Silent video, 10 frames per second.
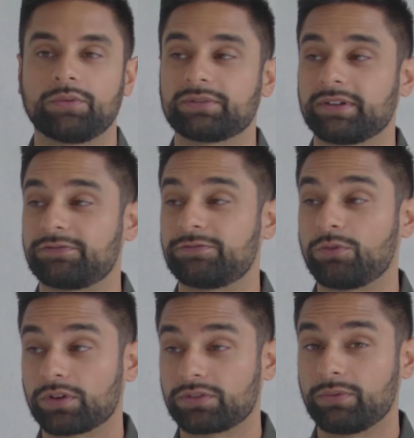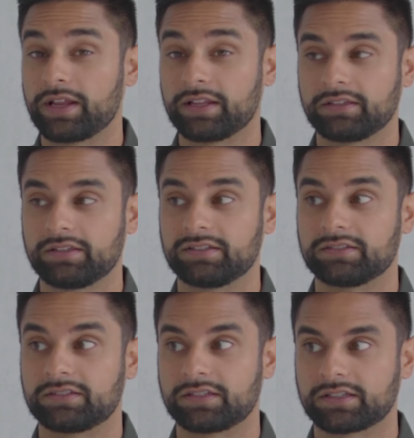went to my 4th wedding
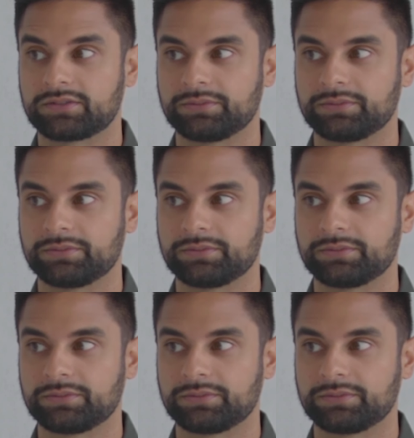in 6